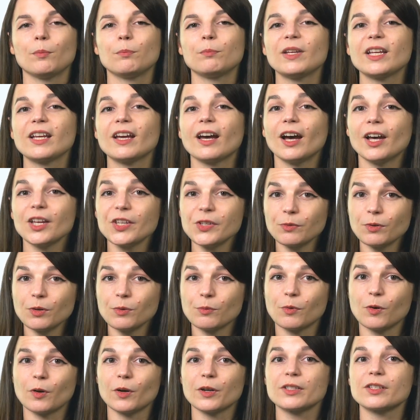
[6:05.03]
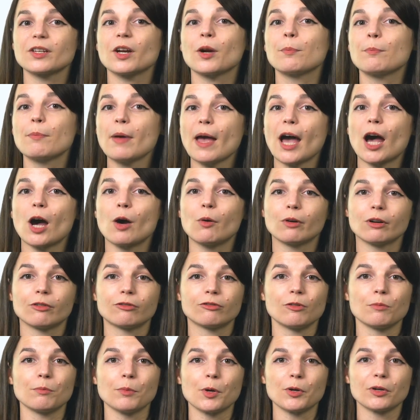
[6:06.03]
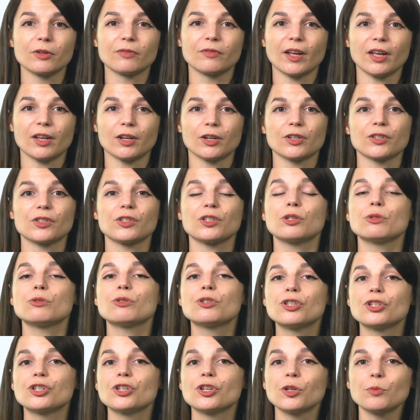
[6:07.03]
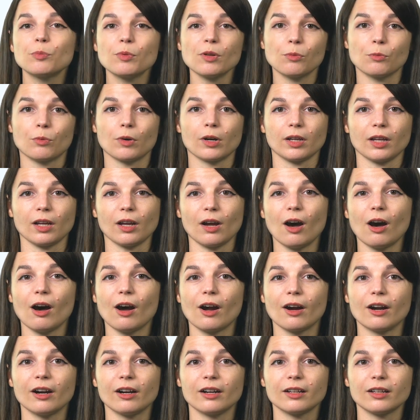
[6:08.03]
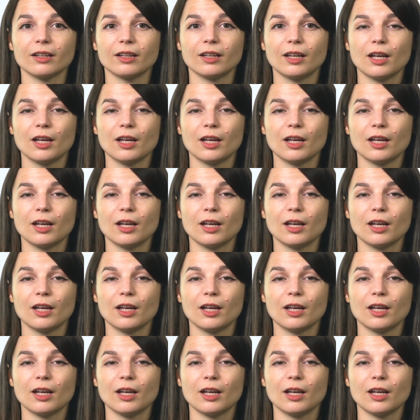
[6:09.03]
Because rewards are powerful motivators, you should be working hard.